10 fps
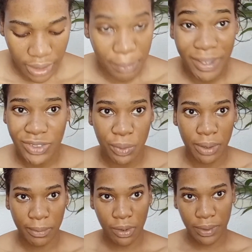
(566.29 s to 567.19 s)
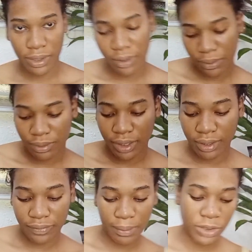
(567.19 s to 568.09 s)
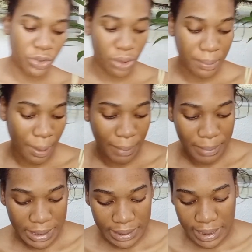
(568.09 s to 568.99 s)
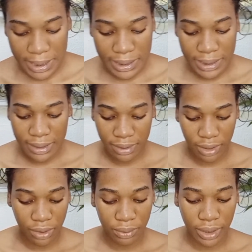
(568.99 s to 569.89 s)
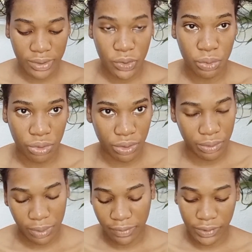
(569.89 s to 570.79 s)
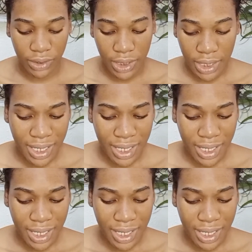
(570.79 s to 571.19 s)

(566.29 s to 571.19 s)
Depends on where I'm going though. Like if I'm just going about my business, like school and whatever.